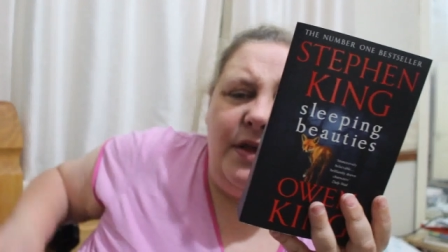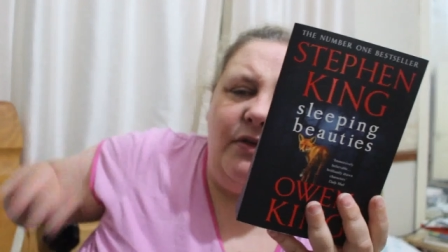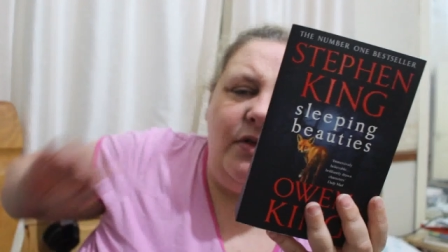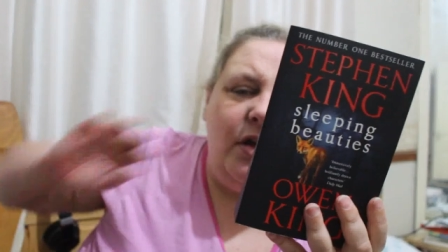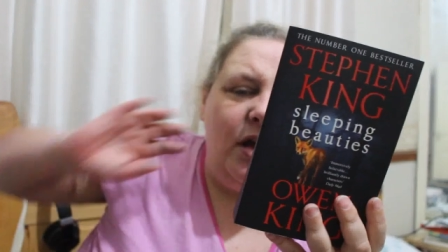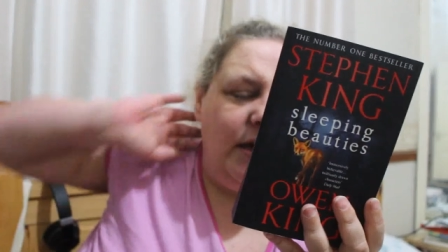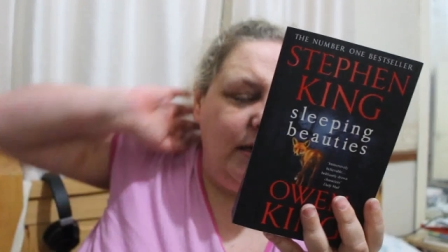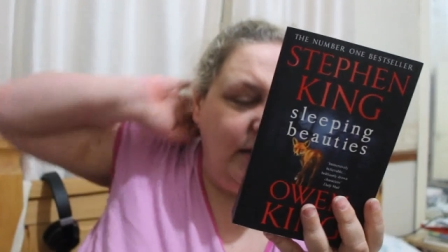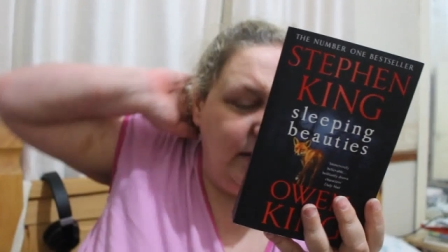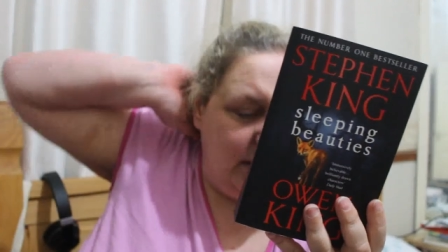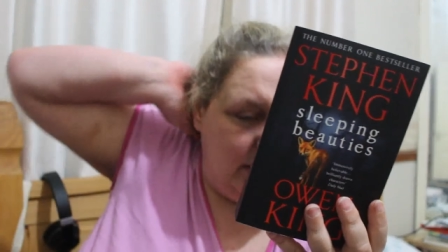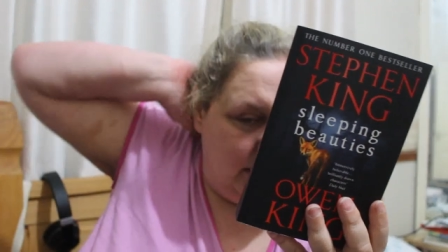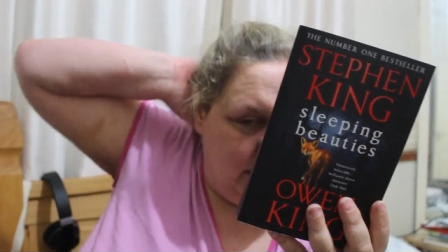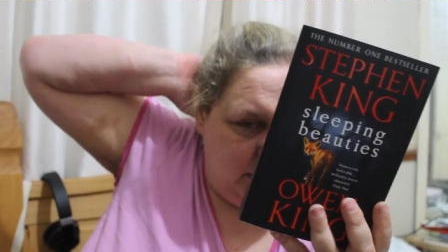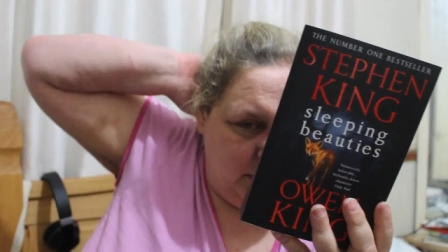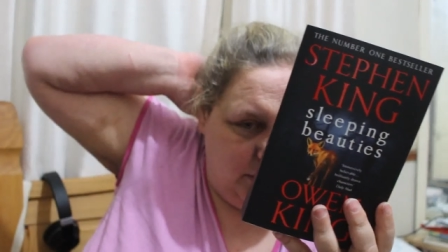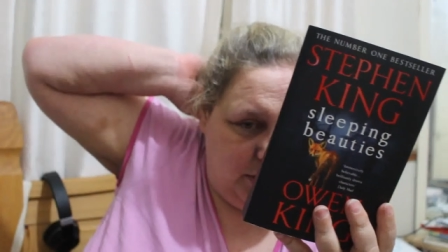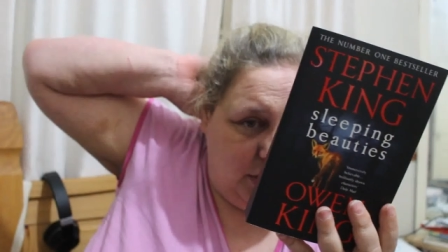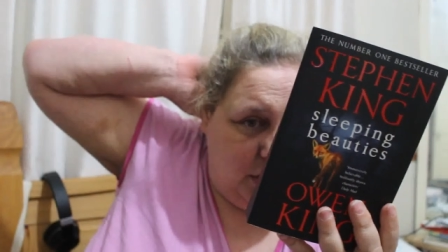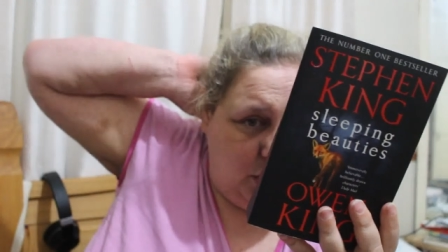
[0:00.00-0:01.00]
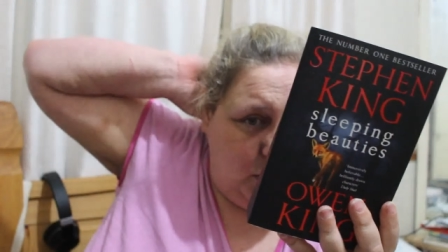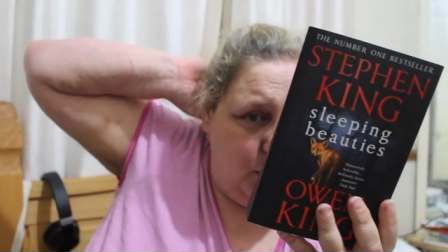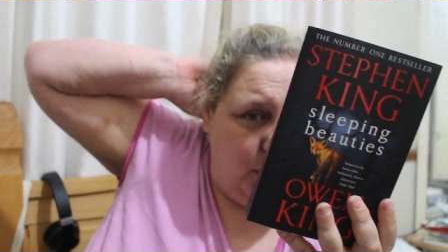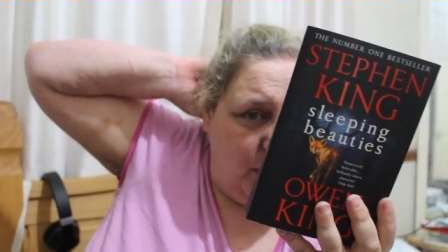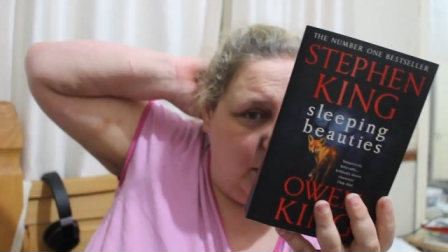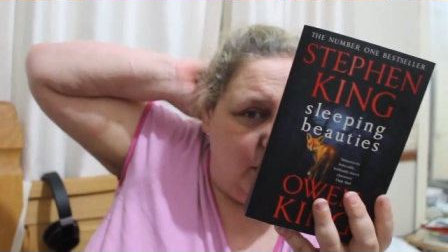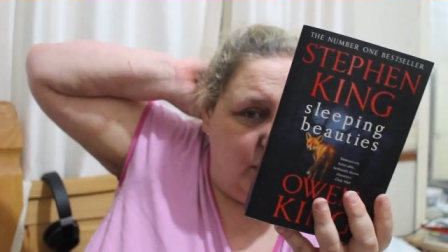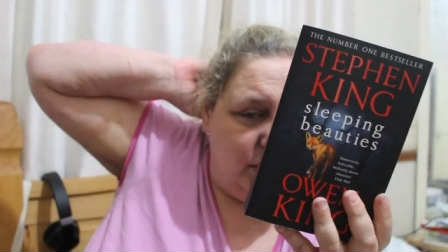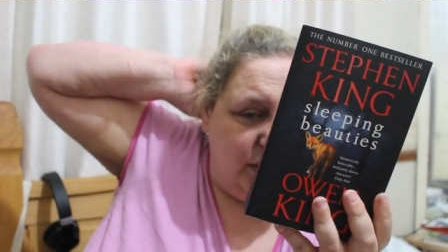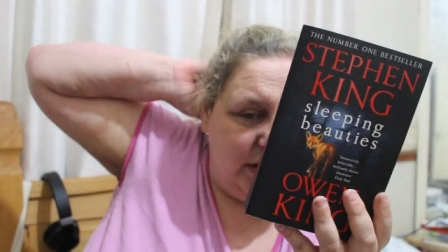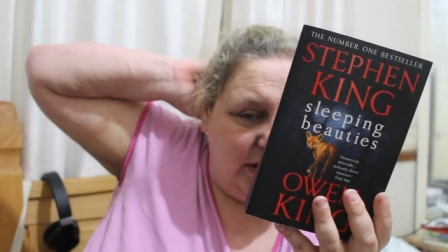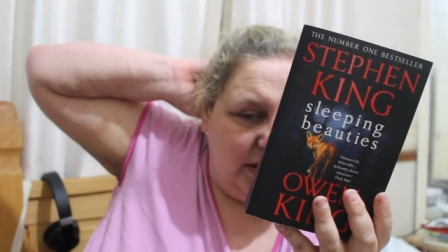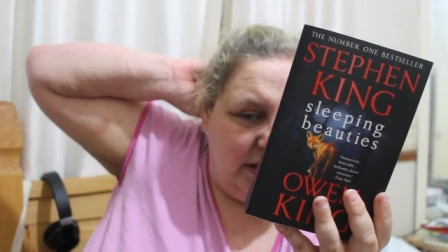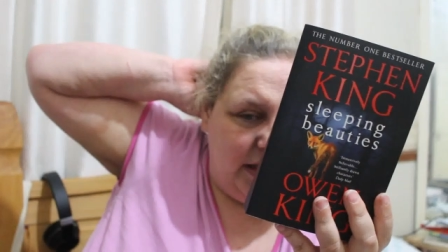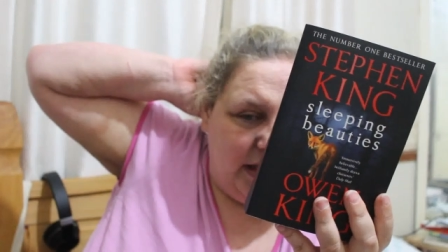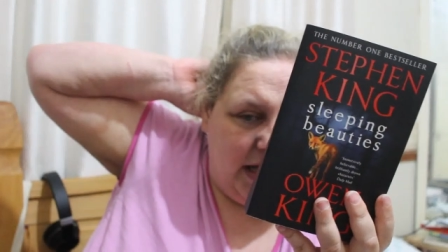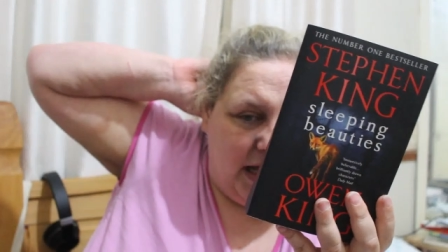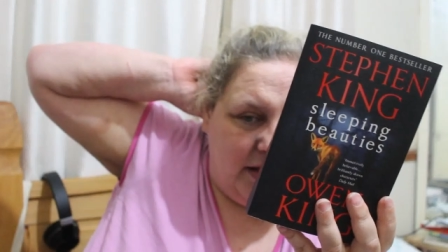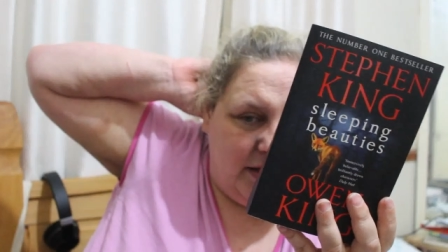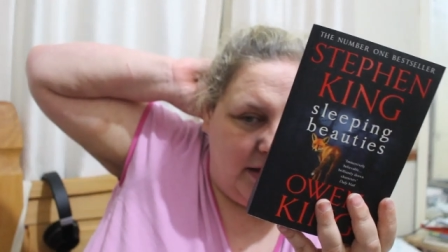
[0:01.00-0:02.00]
their eyes to a new world
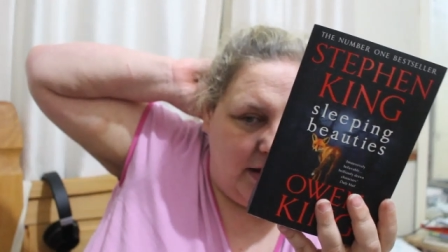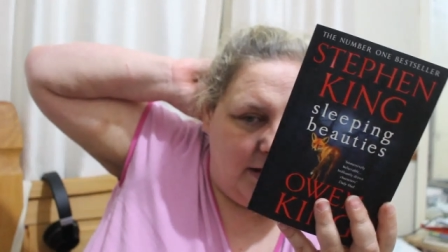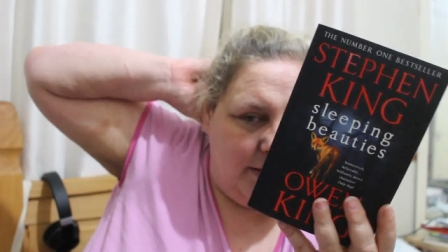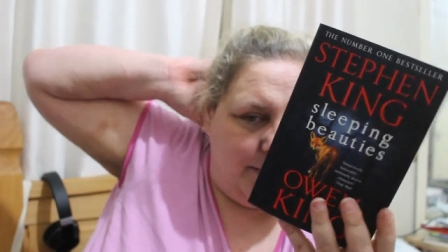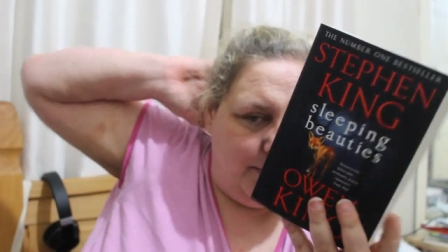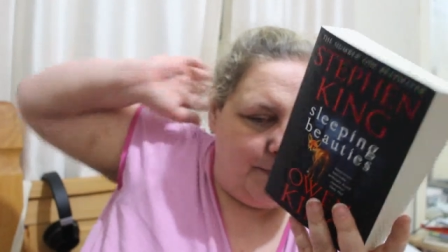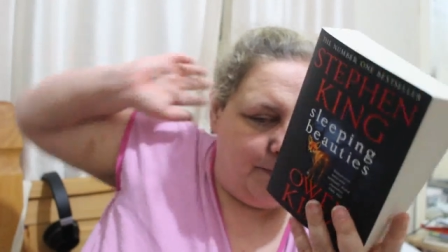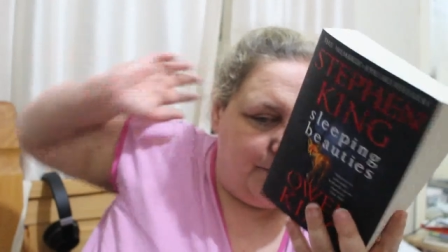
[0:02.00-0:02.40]
together.